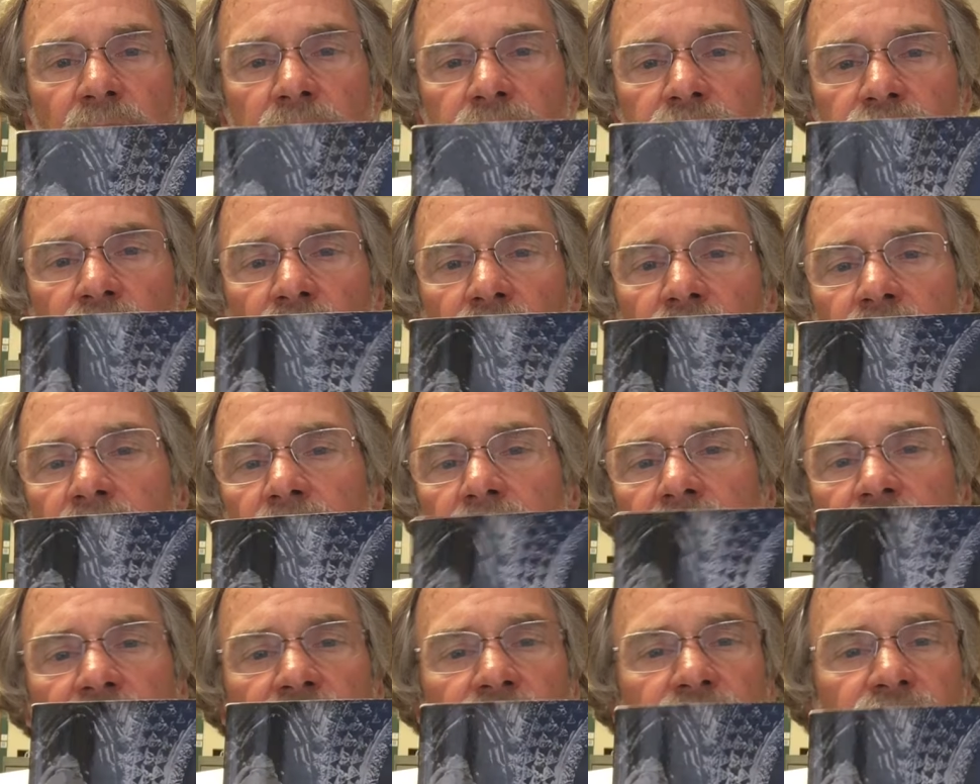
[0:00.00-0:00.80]
I'm sorry
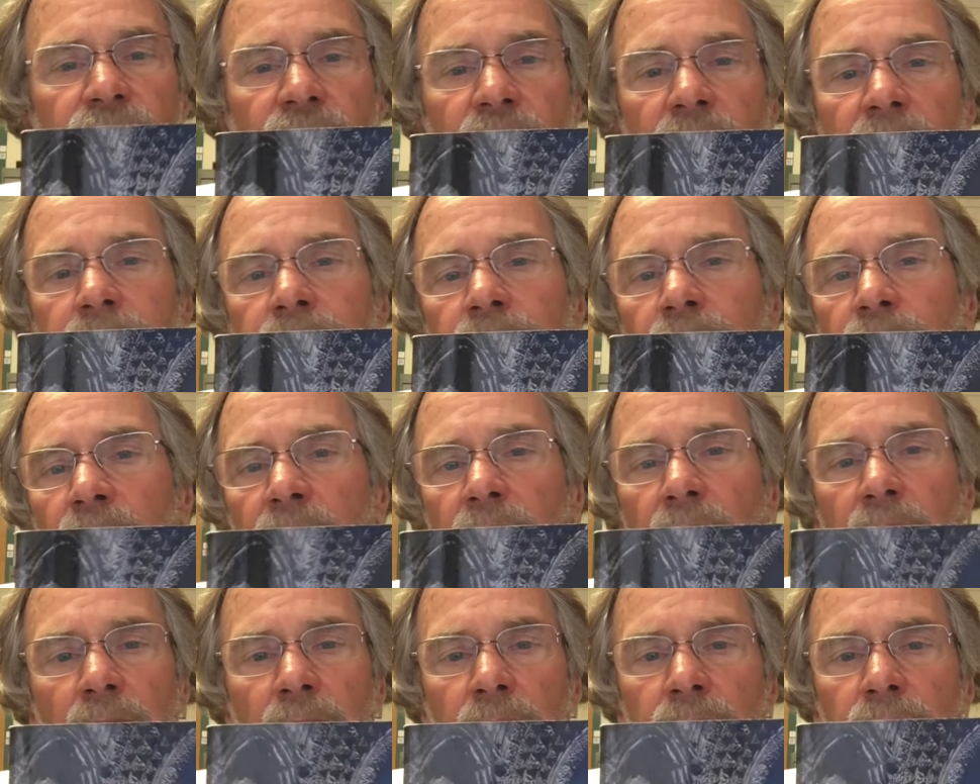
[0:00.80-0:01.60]
this is flipped,
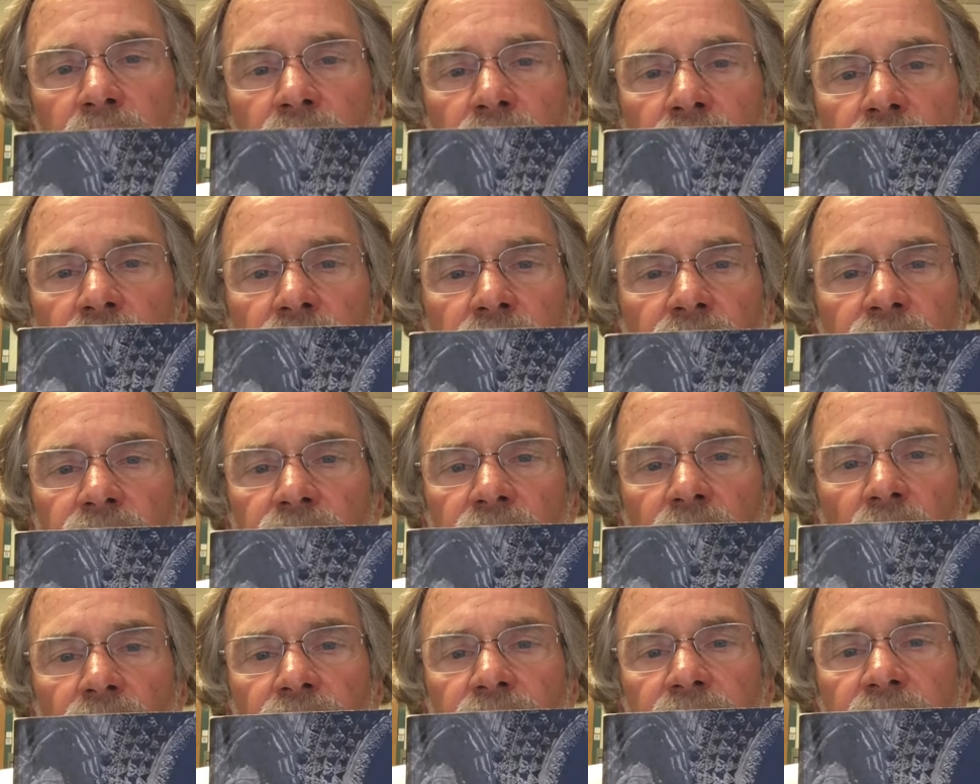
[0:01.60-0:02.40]
but I'm doing
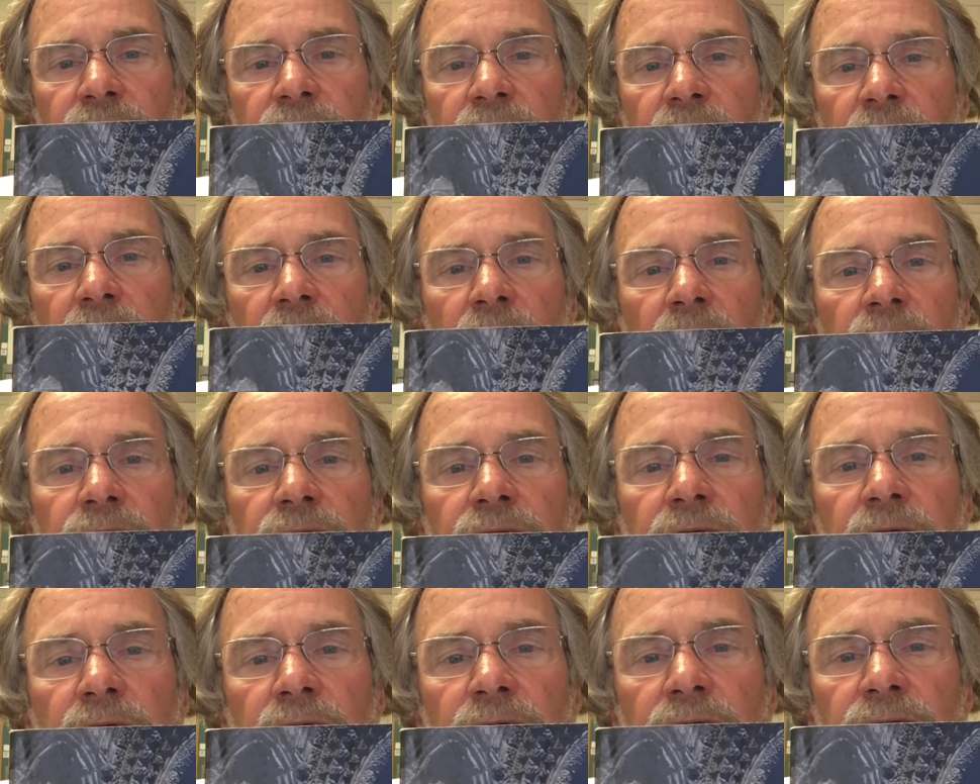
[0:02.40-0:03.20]
selfie
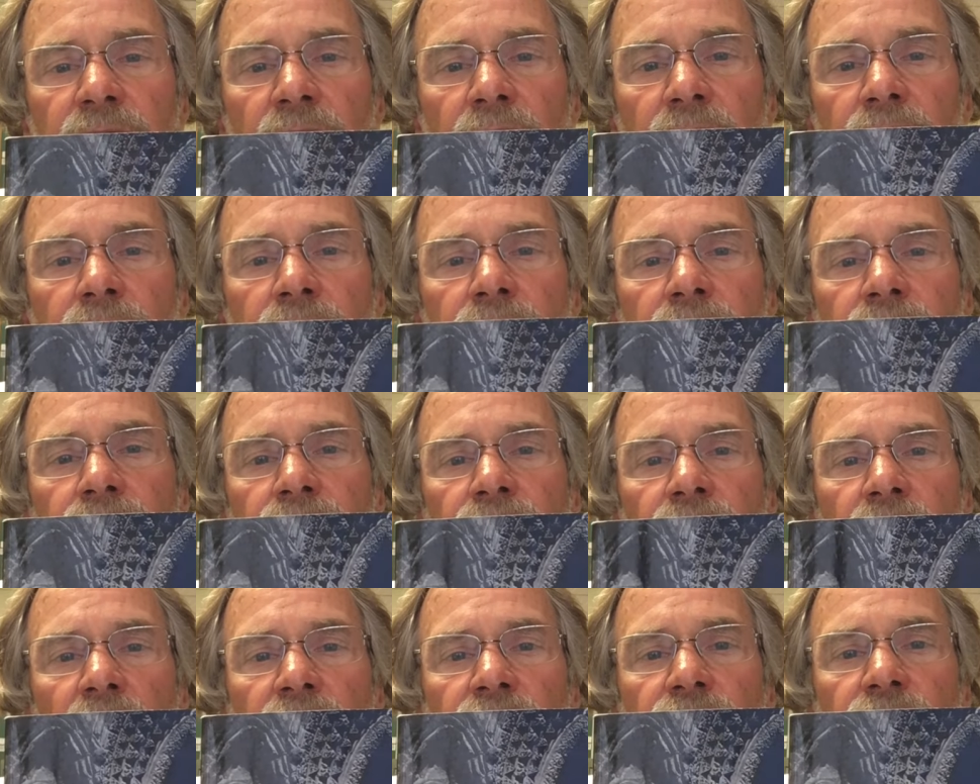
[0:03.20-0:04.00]
videos here, so
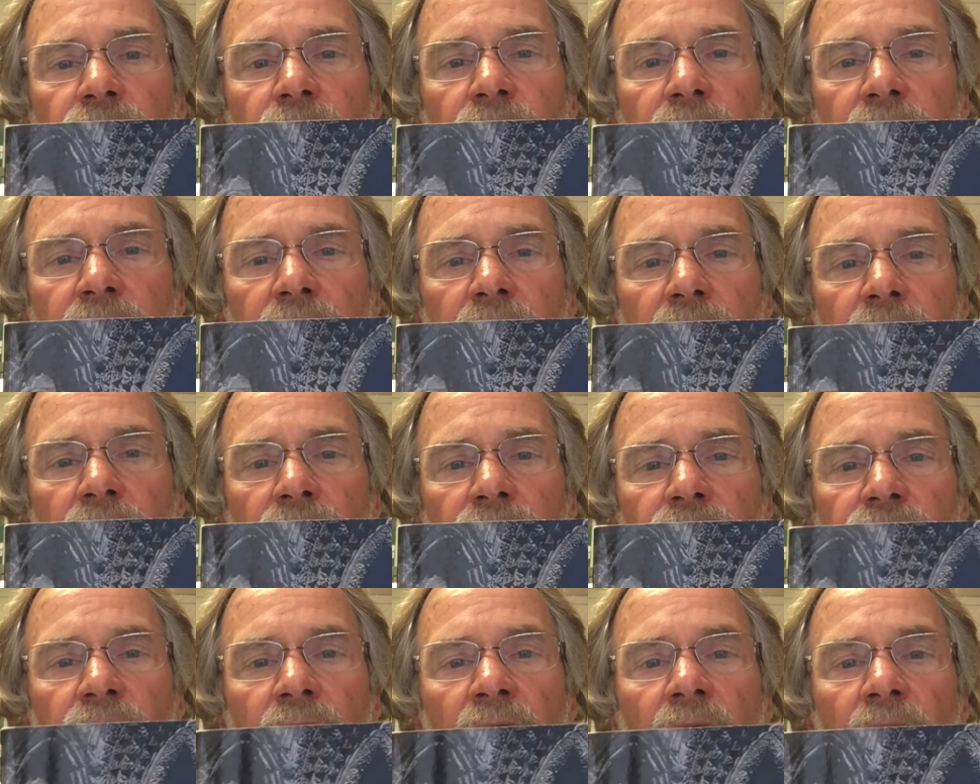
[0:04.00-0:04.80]
that's the way it
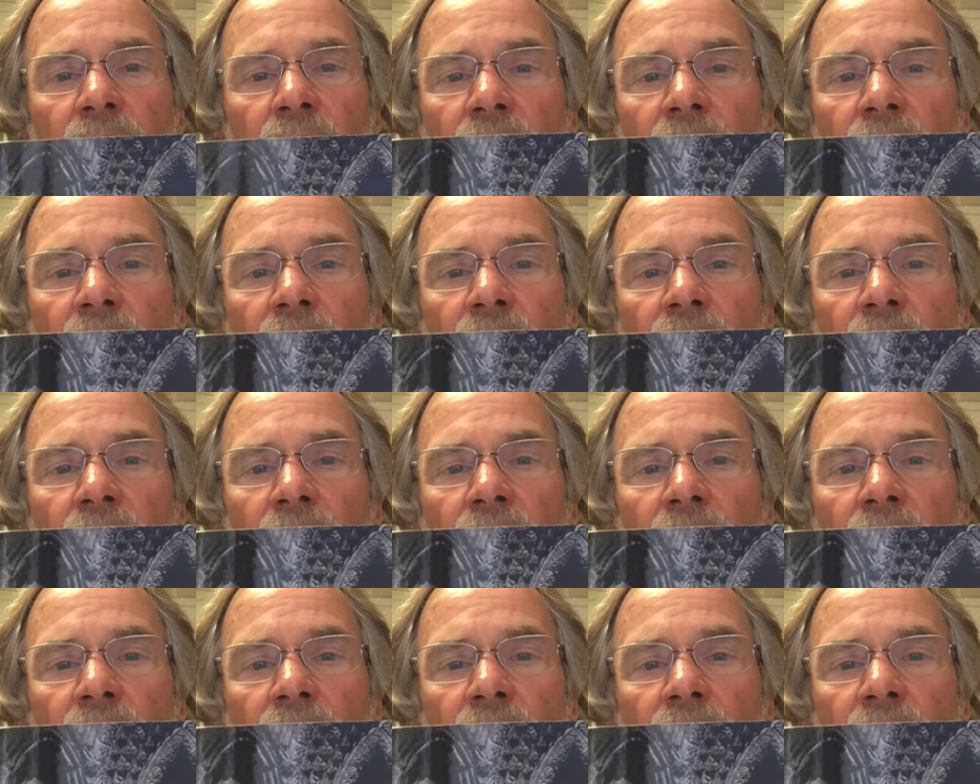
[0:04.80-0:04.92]
goes.